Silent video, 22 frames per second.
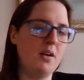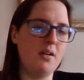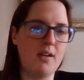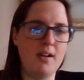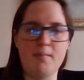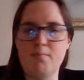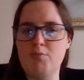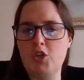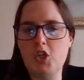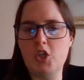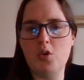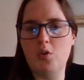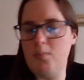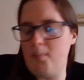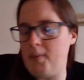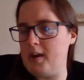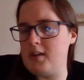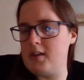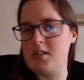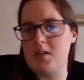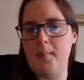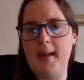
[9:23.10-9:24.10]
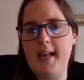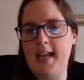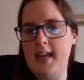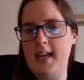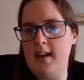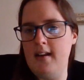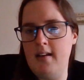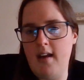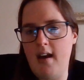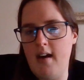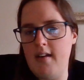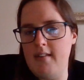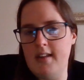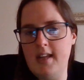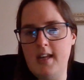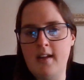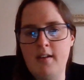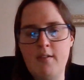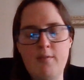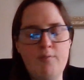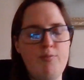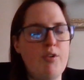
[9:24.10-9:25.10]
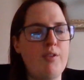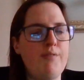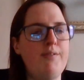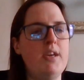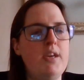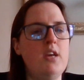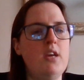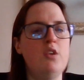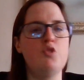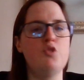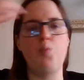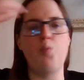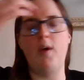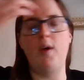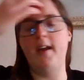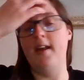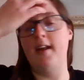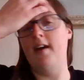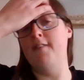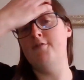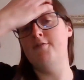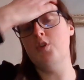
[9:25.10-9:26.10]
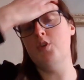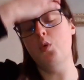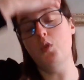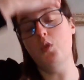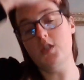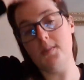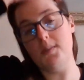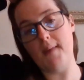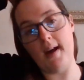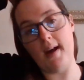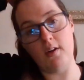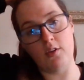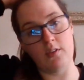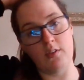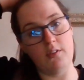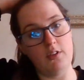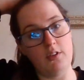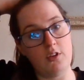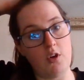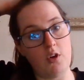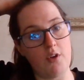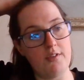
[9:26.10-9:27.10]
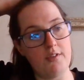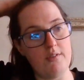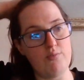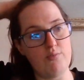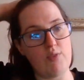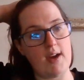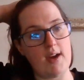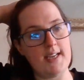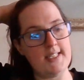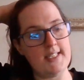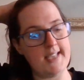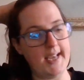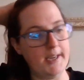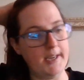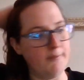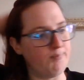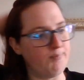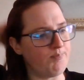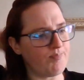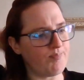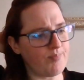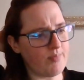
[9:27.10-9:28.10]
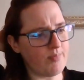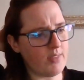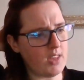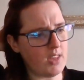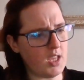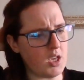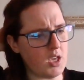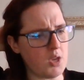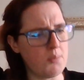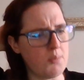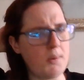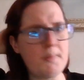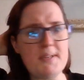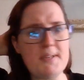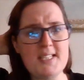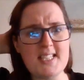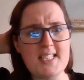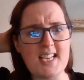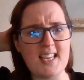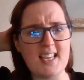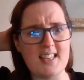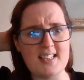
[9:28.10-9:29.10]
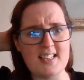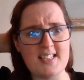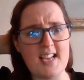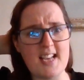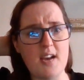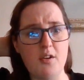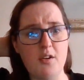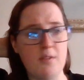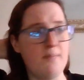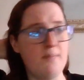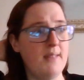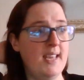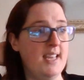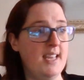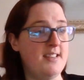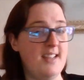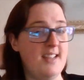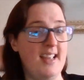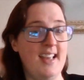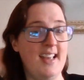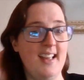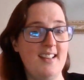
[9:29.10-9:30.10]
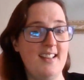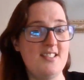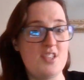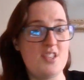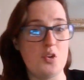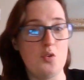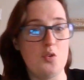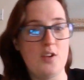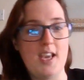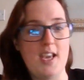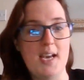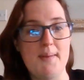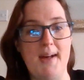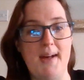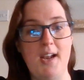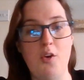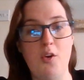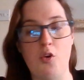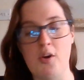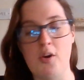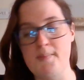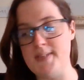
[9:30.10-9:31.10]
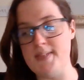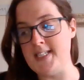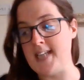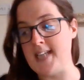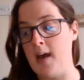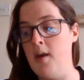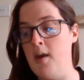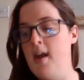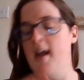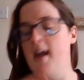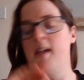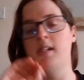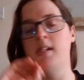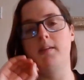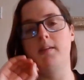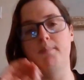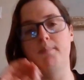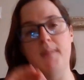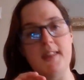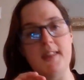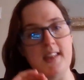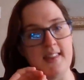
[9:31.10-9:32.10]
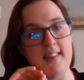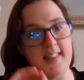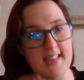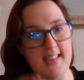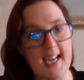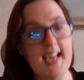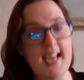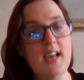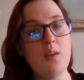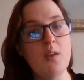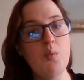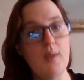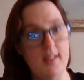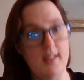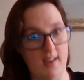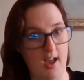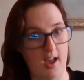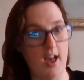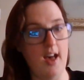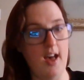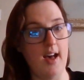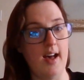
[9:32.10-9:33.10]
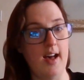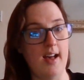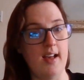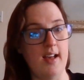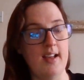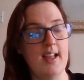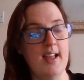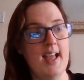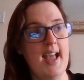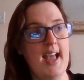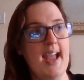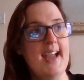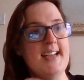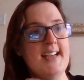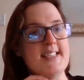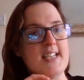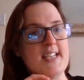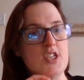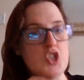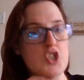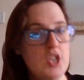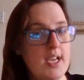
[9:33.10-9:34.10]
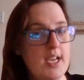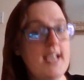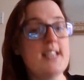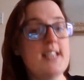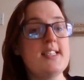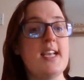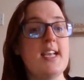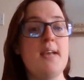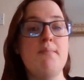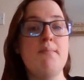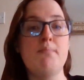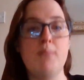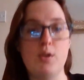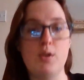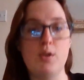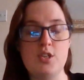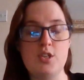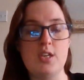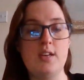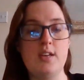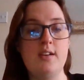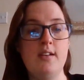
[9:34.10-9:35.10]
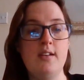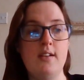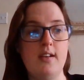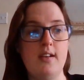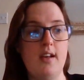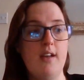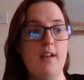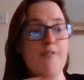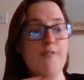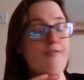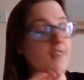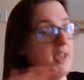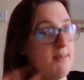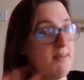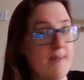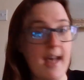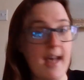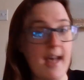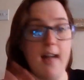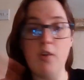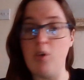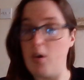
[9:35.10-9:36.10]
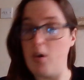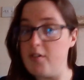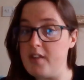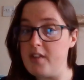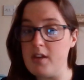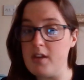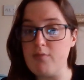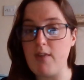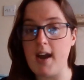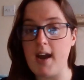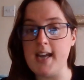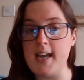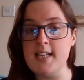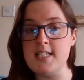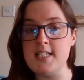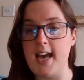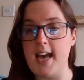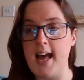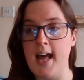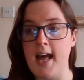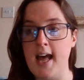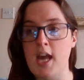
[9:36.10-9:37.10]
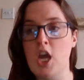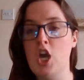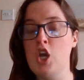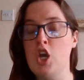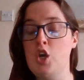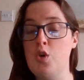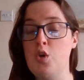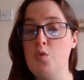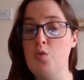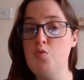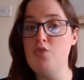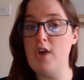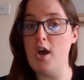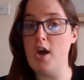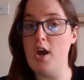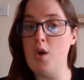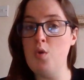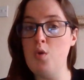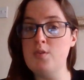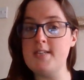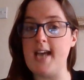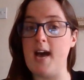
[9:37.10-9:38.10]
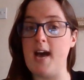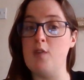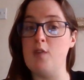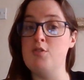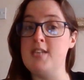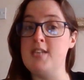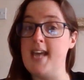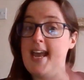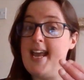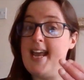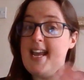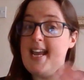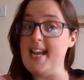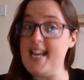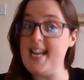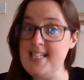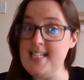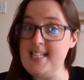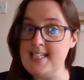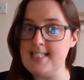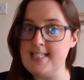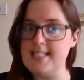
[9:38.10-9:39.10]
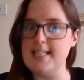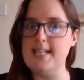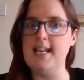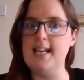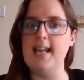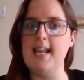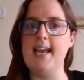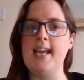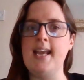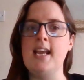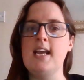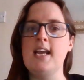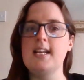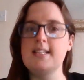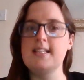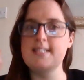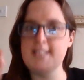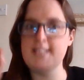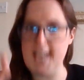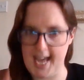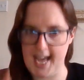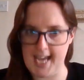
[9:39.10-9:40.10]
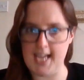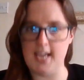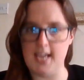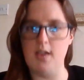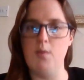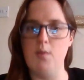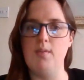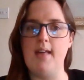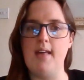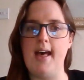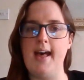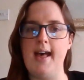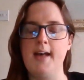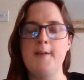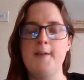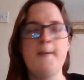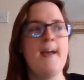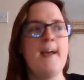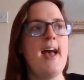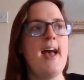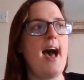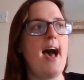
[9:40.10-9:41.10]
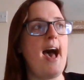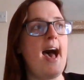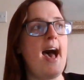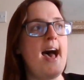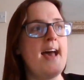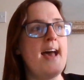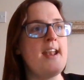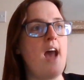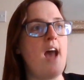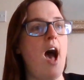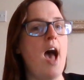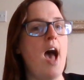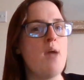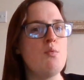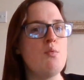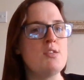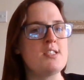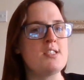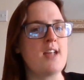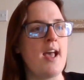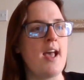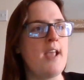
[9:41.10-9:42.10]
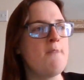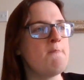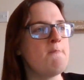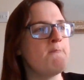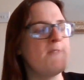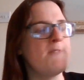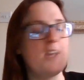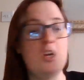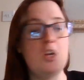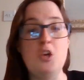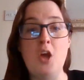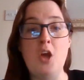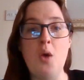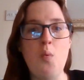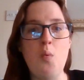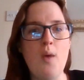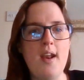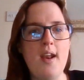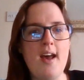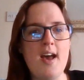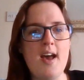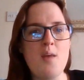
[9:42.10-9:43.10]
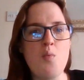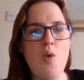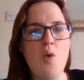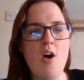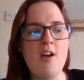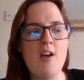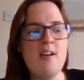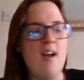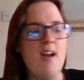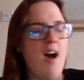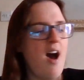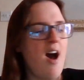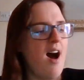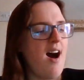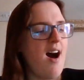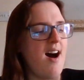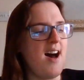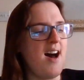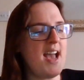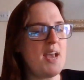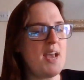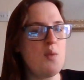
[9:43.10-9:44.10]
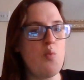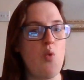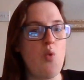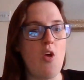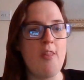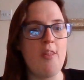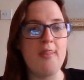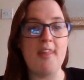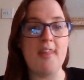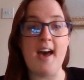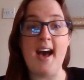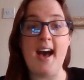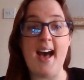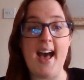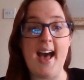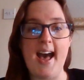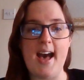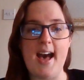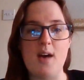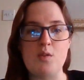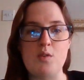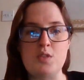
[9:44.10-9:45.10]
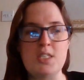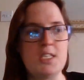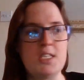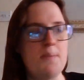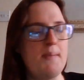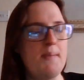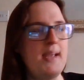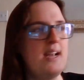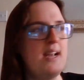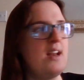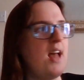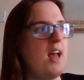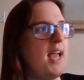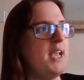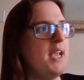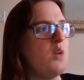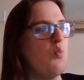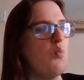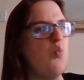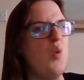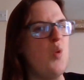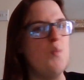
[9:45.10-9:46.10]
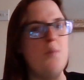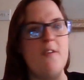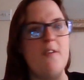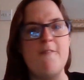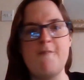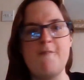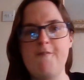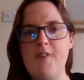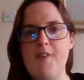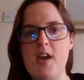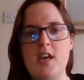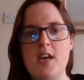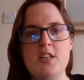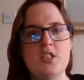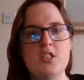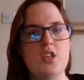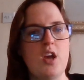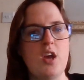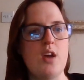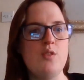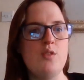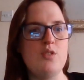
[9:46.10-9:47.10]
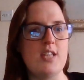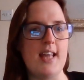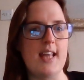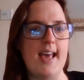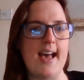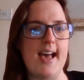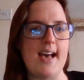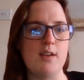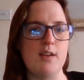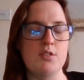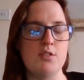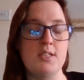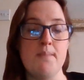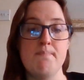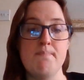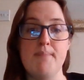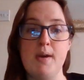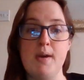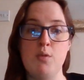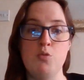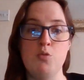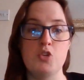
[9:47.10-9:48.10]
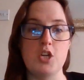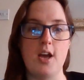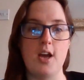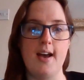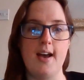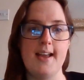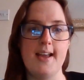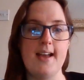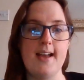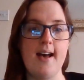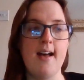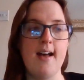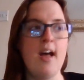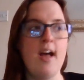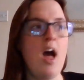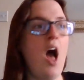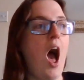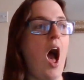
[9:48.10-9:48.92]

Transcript: I'm sure possibly in other reviews when I've talked about gothic writing, I'm probably sick of the sound of me talking about Laura Purcell. But the thing with her is that she is a modern female gothic writer who knows how to instantly take you there. And I was like, you know what I want? I want that house to be like when we first go to the house in Bone China.